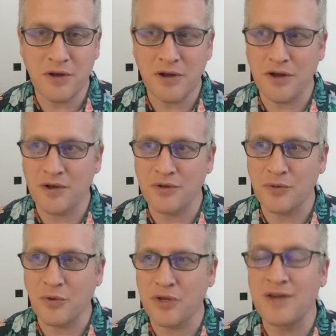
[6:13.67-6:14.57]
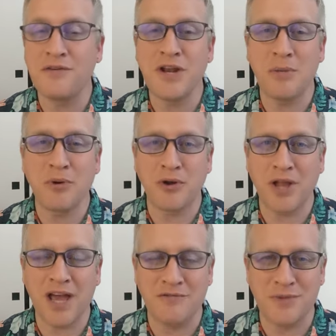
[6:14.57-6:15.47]
uh, giving up our
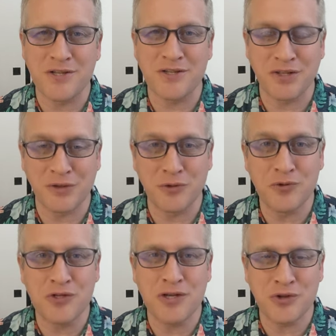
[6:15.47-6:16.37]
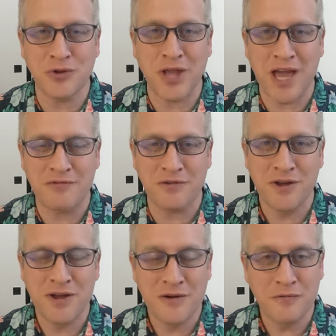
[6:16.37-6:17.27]
life, basically, losing your life
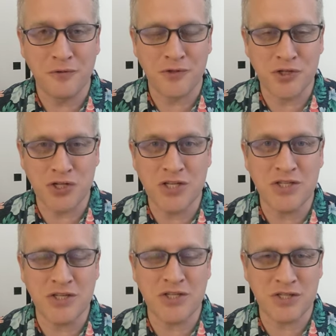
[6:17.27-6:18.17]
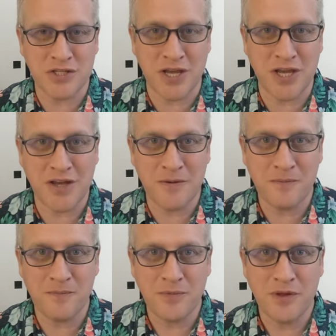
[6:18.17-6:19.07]
for Jesus' sake,
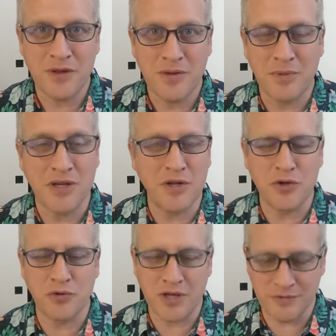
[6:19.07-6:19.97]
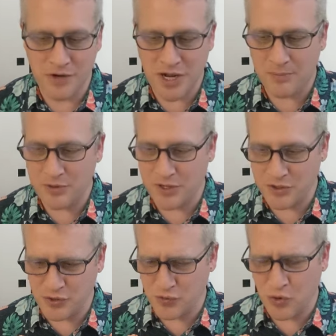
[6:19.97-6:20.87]
meaning you're giving up the
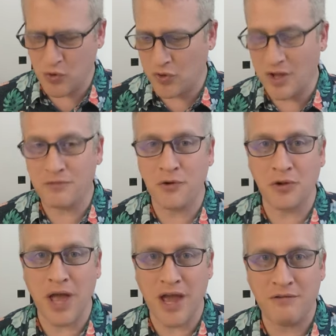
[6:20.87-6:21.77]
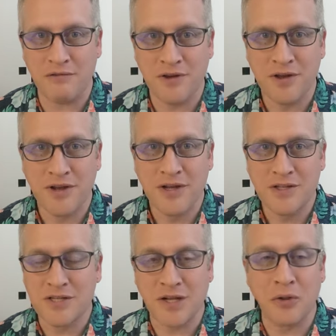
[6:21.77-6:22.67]
control of your life,
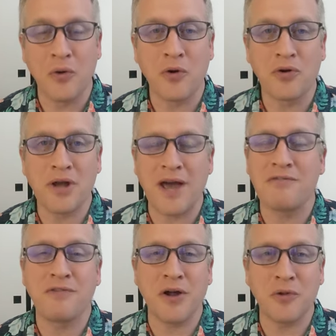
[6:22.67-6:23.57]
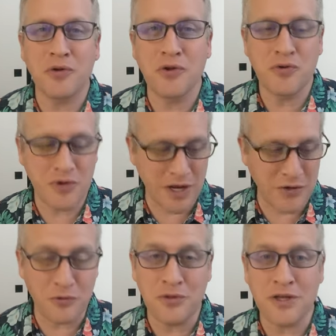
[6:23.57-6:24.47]
saying, Lord, I follow you and I
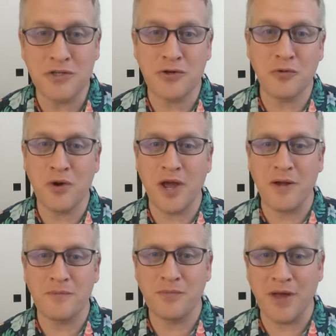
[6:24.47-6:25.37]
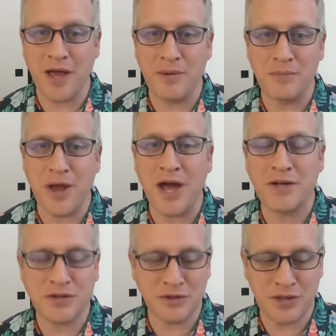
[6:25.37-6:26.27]
do things your way. I'm
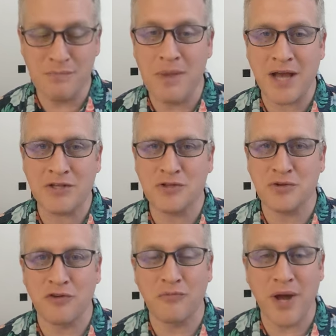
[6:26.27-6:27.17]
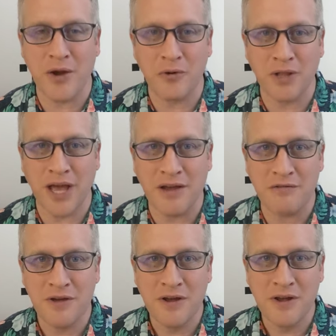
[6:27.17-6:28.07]
not the master of my own life.